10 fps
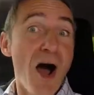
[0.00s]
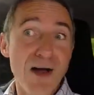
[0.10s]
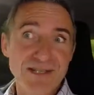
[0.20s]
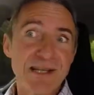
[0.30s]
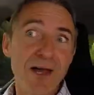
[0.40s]

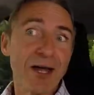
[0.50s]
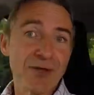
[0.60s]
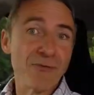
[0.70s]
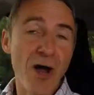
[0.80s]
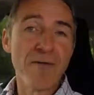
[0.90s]

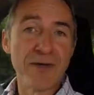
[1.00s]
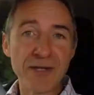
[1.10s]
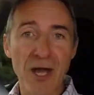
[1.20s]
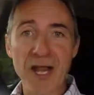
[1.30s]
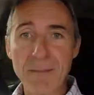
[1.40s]
kart-like
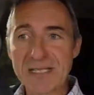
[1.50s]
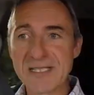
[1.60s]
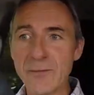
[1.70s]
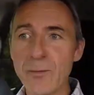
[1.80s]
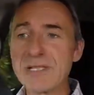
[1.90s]
driving
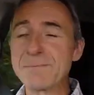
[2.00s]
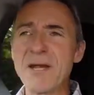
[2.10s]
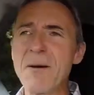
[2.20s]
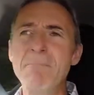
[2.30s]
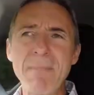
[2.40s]
dynamics have always
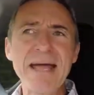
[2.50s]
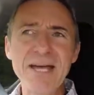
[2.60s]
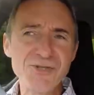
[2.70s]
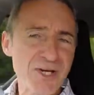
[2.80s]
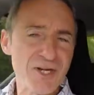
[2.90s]
been a
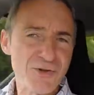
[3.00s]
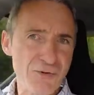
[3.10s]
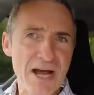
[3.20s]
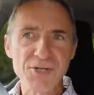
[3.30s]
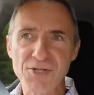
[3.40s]
major
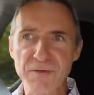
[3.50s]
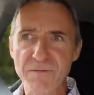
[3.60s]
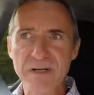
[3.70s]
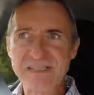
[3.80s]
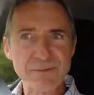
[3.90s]

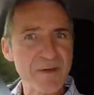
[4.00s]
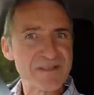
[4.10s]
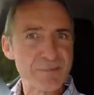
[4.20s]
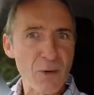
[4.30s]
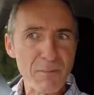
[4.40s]
attraction for
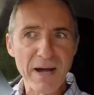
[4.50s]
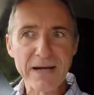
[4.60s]
Swift Sport